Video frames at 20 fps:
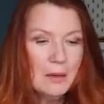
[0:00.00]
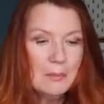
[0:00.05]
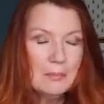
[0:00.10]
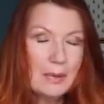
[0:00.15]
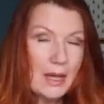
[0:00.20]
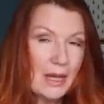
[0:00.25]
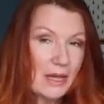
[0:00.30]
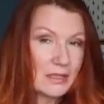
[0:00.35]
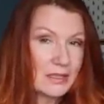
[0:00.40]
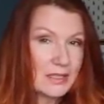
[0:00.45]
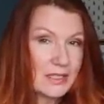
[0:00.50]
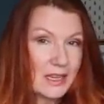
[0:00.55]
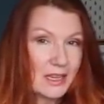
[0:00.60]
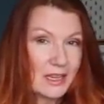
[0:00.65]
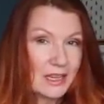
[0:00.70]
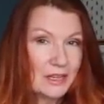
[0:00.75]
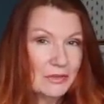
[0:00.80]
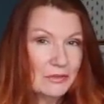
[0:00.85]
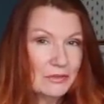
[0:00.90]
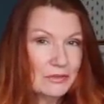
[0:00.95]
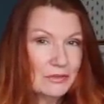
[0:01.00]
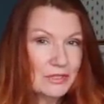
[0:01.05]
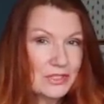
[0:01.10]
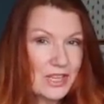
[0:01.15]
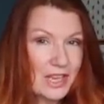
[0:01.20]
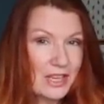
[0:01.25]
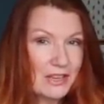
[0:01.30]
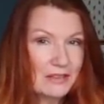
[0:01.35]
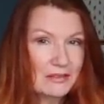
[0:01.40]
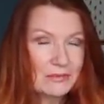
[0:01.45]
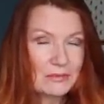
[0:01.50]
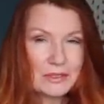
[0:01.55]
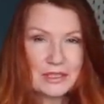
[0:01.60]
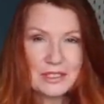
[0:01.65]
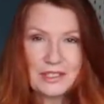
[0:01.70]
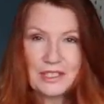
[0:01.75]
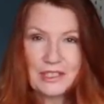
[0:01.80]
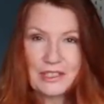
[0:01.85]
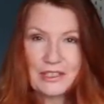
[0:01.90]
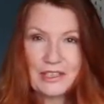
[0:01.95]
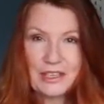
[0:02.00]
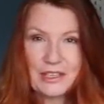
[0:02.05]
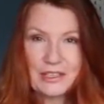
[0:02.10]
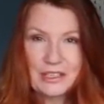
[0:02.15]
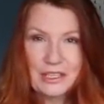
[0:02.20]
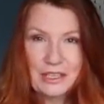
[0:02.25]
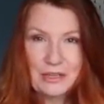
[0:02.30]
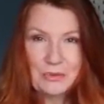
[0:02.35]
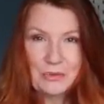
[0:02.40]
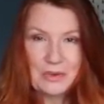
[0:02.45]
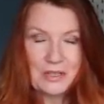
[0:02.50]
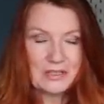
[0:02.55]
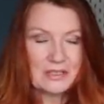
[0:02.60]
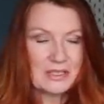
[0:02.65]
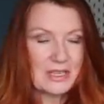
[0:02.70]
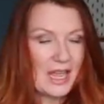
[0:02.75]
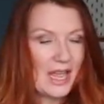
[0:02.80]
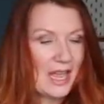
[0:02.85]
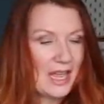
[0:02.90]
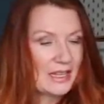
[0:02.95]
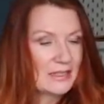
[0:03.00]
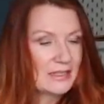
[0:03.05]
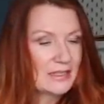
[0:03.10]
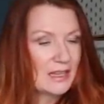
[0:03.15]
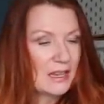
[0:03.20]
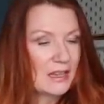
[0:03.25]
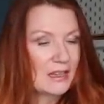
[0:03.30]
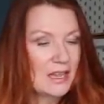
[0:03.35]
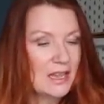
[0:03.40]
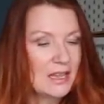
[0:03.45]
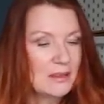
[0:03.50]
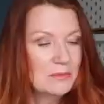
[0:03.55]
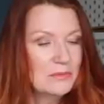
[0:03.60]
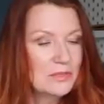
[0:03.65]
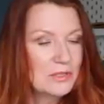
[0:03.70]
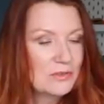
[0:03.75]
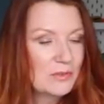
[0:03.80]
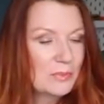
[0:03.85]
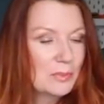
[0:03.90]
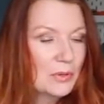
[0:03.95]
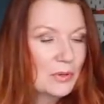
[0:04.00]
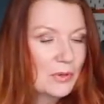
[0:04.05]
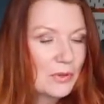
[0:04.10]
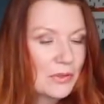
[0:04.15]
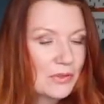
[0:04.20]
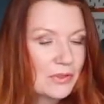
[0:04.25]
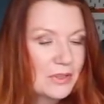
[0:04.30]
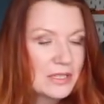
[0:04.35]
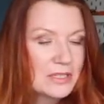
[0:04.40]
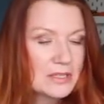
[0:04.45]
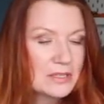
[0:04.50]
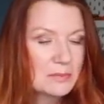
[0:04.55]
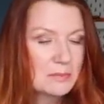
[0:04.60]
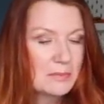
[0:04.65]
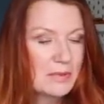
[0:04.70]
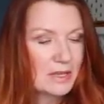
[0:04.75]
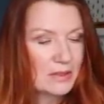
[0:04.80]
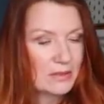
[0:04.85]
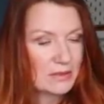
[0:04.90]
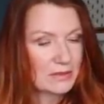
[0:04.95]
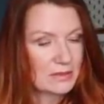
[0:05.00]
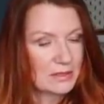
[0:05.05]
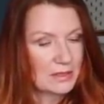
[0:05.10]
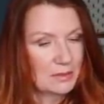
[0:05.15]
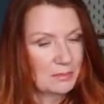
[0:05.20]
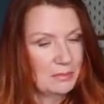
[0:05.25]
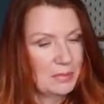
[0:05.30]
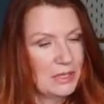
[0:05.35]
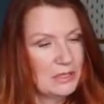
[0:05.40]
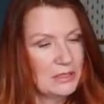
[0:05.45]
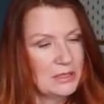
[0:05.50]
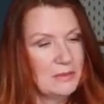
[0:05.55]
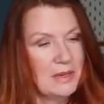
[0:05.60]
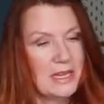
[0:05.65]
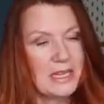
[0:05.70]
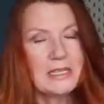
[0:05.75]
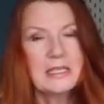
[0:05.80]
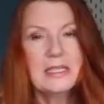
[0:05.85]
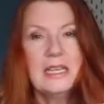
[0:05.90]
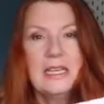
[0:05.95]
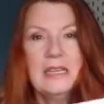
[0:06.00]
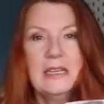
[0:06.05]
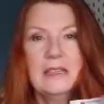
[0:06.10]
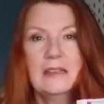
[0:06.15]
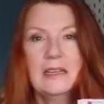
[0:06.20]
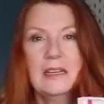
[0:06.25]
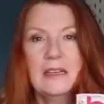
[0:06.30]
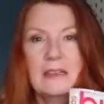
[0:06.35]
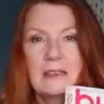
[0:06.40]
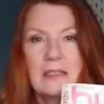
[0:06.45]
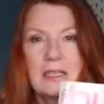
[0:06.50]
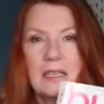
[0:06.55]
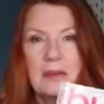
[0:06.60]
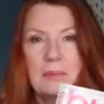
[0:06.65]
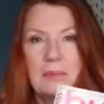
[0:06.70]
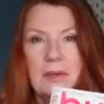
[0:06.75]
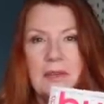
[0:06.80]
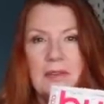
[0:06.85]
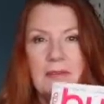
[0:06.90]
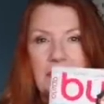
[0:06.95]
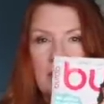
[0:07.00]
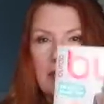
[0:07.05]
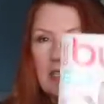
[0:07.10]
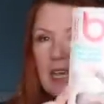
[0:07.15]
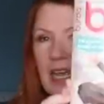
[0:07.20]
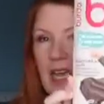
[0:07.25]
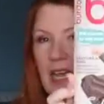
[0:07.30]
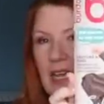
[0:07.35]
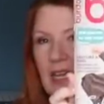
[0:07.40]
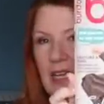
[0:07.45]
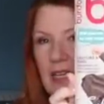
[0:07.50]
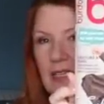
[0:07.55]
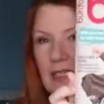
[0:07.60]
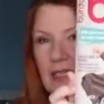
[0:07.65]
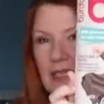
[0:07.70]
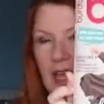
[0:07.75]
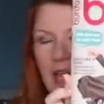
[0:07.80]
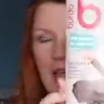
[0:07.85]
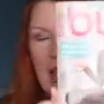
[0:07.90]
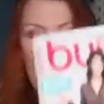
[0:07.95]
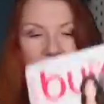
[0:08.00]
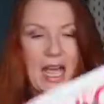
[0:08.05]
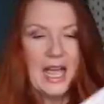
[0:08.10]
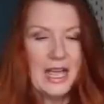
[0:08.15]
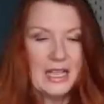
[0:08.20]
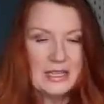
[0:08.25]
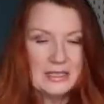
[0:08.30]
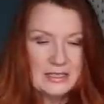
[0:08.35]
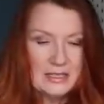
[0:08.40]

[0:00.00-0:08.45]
But I also wanted to look at new ones, and I happen to have bought this month's Burda magazine in the last couple of days, and